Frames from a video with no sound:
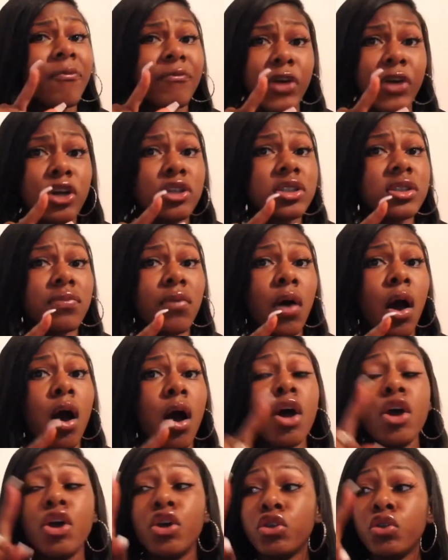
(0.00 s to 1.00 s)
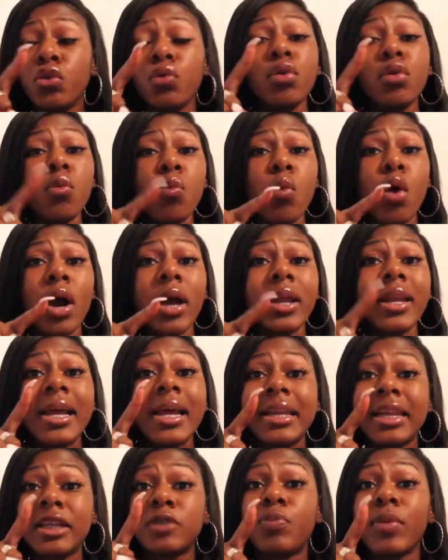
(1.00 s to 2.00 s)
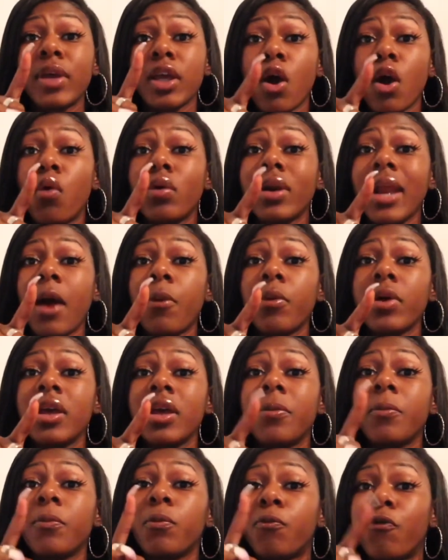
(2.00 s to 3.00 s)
First of all, you the one that's been going out with him